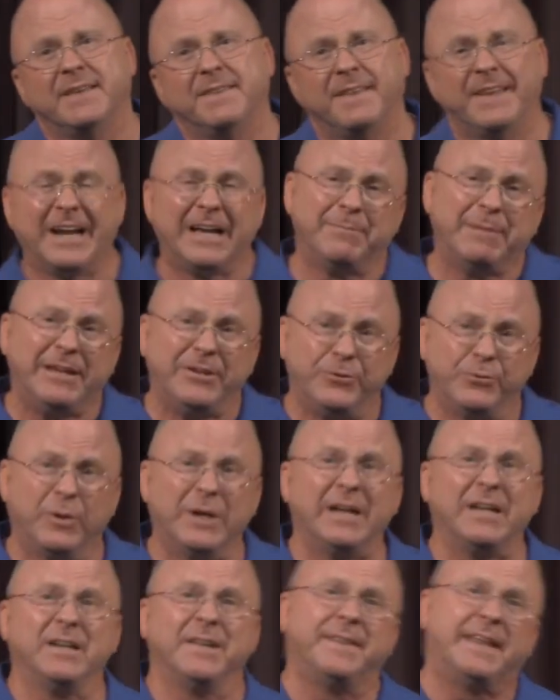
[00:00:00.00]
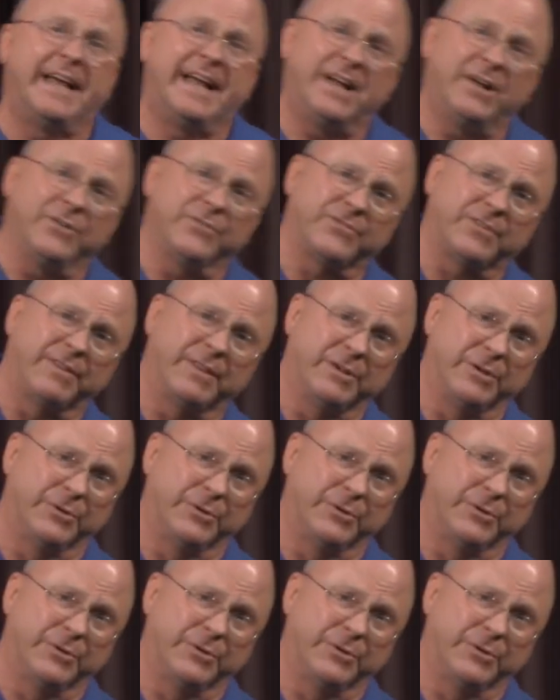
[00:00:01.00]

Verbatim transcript: that I may dwell in the house of the